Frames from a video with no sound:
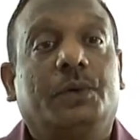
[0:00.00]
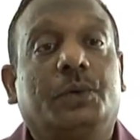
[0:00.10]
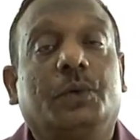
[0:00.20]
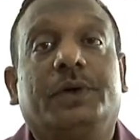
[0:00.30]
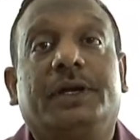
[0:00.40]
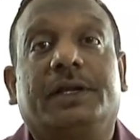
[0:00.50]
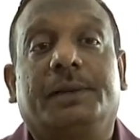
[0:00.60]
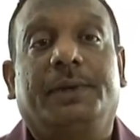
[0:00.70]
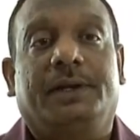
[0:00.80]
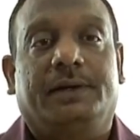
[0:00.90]
to
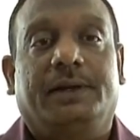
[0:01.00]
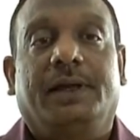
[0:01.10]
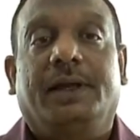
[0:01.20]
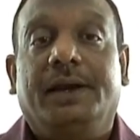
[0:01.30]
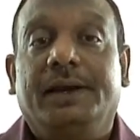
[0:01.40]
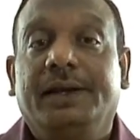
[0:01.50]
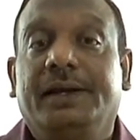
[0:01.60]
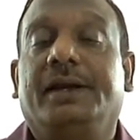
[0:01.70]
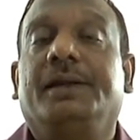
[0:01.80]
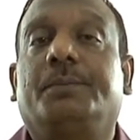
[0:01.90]
determine
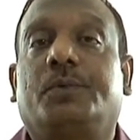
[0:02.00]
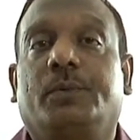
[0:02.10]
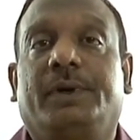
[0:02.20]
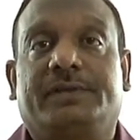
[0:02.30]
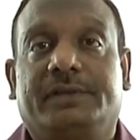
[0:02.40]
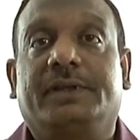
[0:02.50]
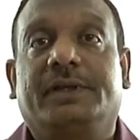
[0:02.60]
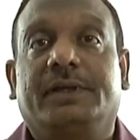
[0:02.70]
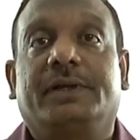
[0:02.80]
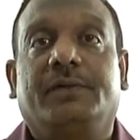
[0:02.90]
needed improvements in the
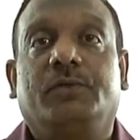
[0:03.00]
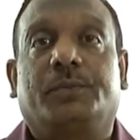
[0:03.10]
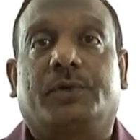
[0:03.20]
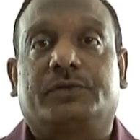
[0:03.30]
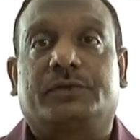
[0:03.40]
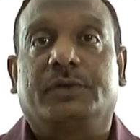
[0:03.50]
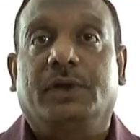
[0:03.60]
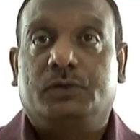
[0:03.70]
review process.